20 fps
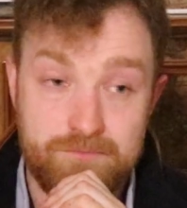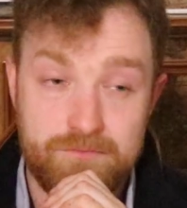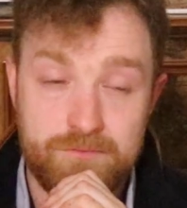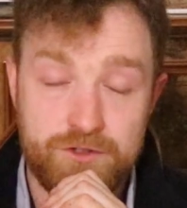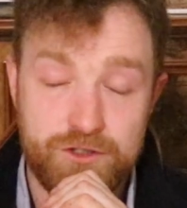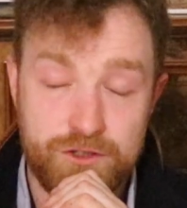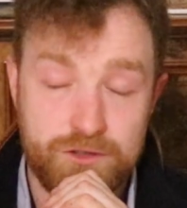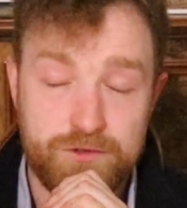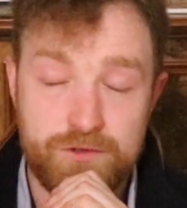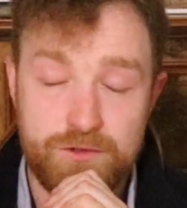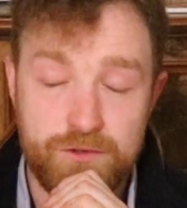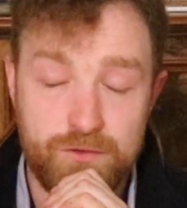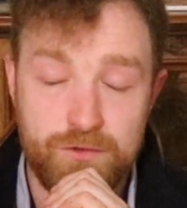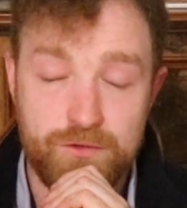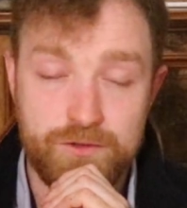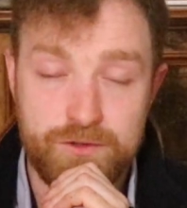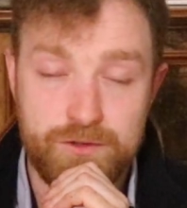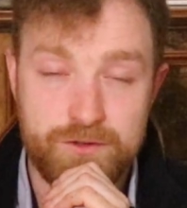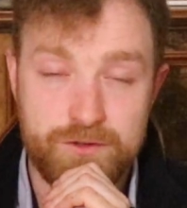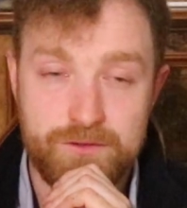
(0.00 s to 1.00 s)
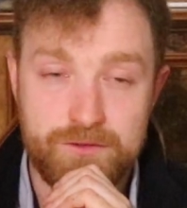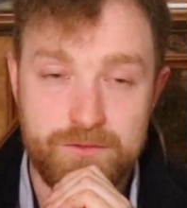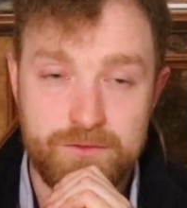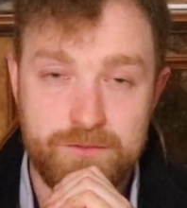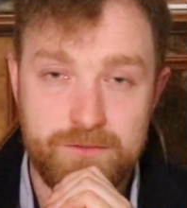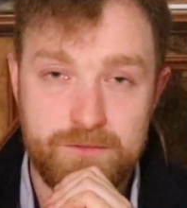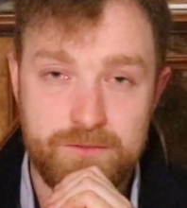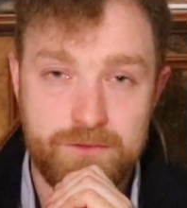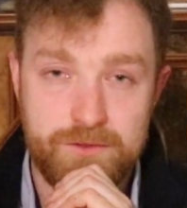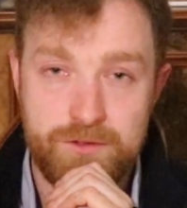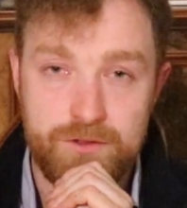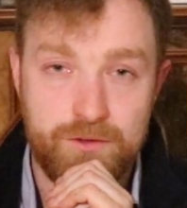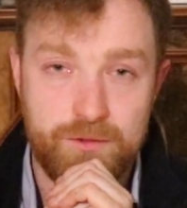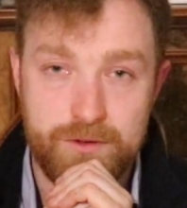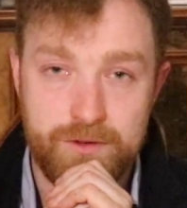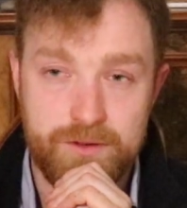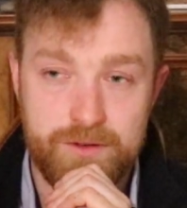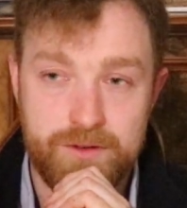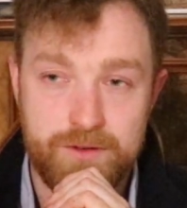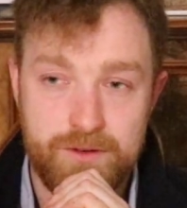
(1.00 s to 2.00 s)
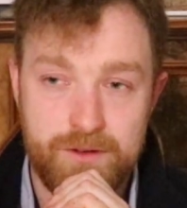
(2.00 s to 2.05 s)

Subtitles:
just don't do it